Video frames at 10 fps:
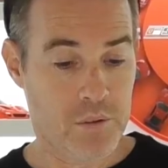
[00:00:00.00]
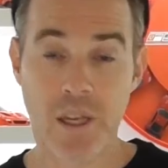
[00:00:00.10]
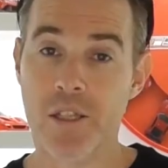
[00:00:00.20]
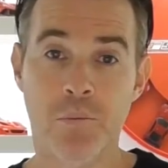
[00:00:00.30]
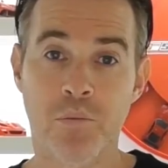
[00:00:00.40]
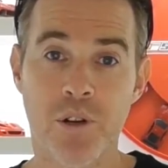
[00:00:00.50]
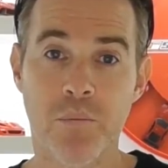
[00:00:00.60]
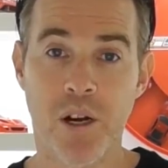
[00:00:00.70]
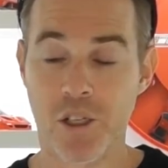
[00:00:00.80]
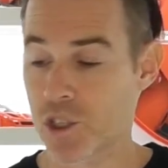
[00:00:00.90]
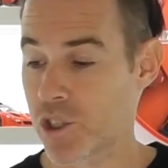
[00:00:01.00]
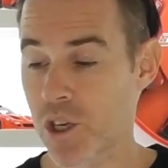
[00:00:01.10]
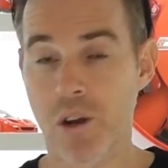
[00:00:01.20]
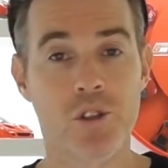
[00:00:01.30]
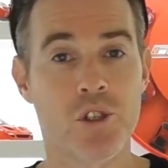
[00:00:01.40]
that's pretty much
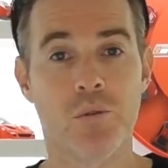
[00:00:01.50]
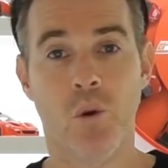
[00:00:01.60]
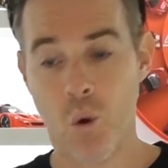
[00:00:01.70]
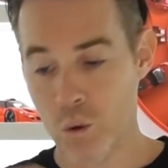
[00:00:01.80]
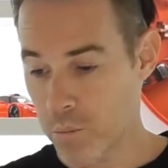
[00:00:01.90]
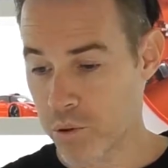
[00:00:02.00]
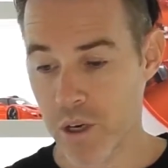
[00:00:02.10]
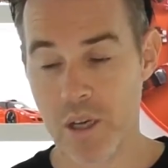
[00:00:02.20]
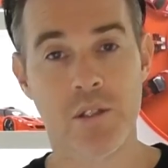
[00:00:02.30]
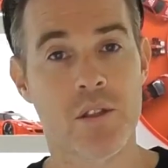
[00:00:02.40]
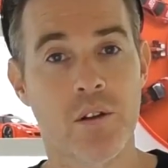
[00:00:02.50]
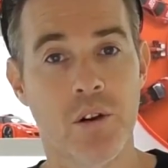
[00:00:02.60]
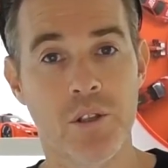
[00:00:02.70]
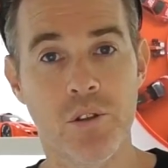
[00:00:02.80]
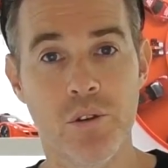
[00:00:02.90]
shows you all the products that
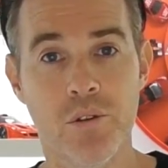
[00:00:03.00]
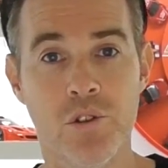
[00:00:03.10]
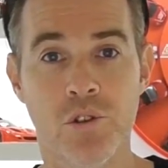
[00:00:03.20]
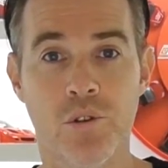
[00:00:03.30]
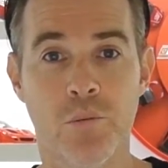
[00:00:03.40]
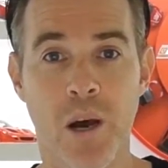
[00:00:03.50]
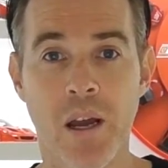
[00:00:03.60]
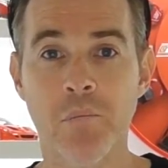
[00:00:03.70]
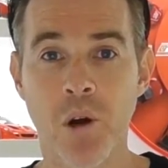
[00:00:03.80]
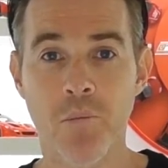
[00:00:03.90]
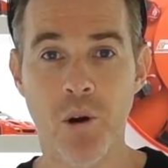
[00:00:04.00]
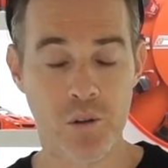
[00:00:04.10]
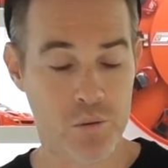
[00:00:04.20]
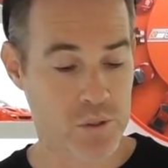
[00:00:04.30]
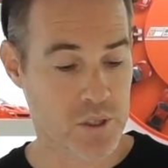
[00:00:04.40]
I use to paint my
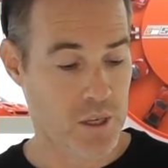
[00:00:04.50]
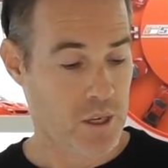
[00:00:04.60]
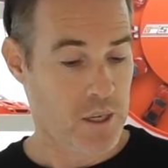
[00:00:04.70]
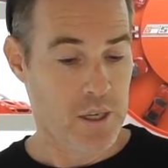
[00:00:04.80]
models.